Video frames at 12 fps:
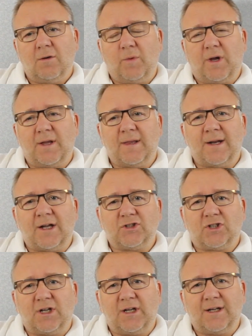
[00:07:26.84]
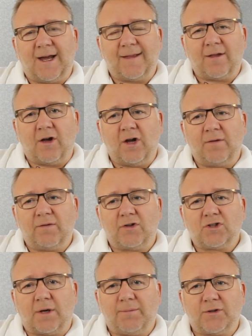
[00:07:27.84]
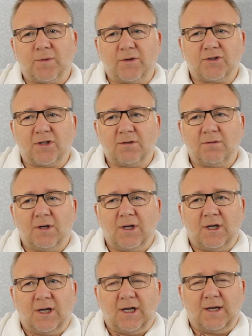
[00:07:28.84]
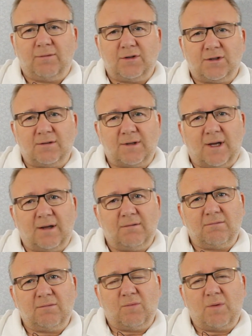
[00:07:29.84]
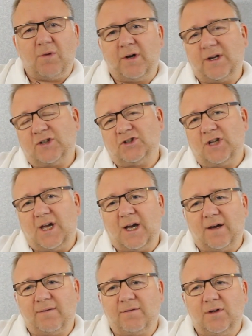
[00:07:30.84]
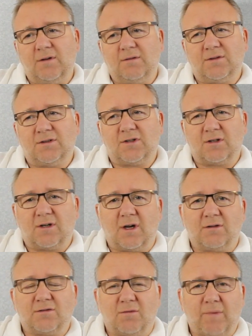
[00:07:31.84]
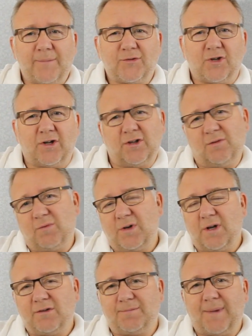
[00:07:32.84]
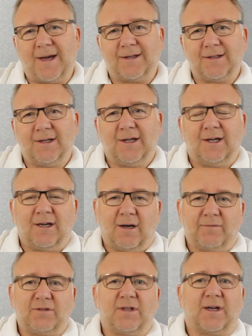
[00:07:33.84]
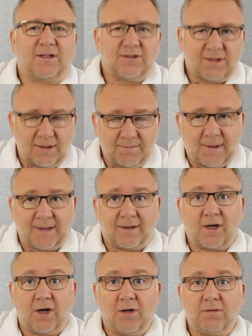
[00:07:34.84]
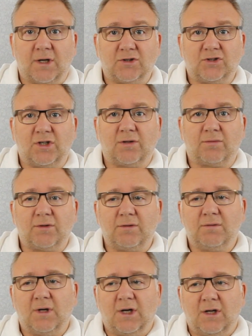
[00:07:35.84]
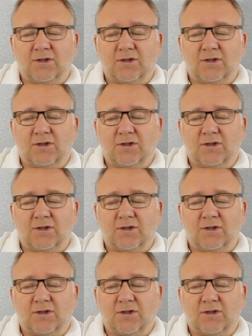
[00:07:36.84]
We can then actually layer that over the top as well. So if we do that, we might actually have users that go to a website that we know is bad. Obviously that can send bad code actually through.